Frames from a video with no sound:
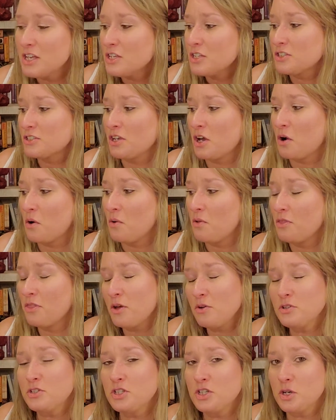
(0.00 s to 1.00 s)
So
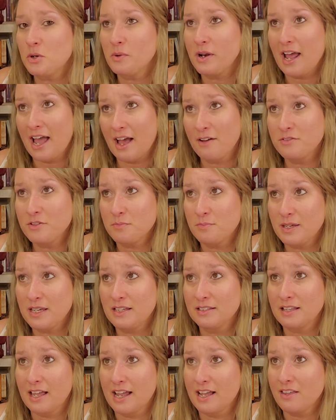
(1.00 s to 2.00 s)
those two would have to be
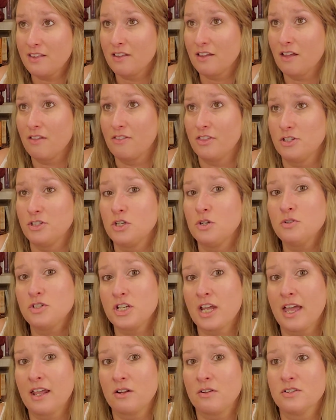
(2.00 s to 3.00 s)
like the two
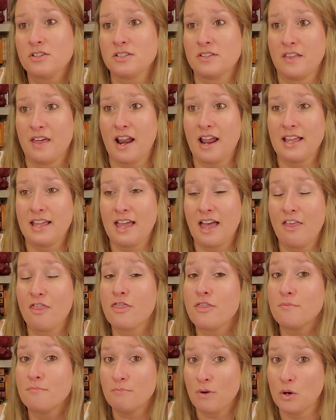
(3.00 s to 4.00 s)
channels that I get
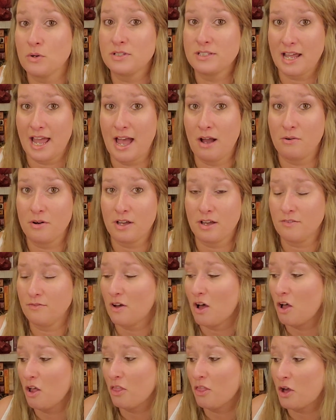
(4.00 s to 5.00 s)
the most out of,
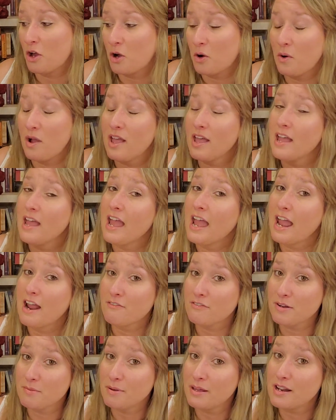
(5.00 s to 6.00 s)
although
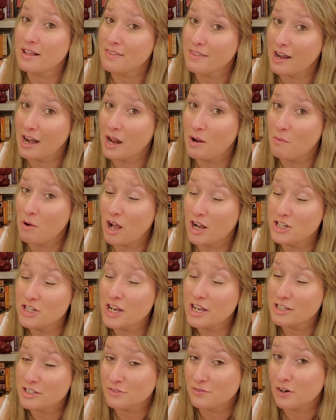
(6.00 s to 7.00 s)
everybody that I watch
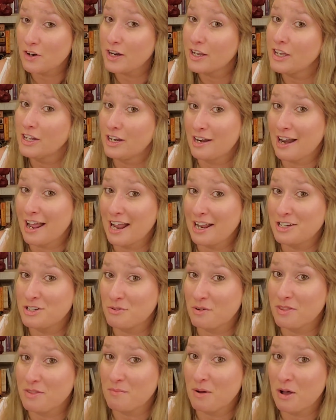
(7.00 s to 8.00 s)
is very good and I
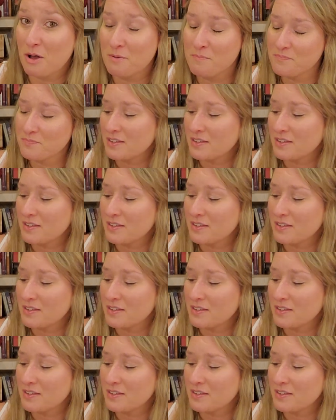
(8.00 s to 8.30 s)
enjoy them all.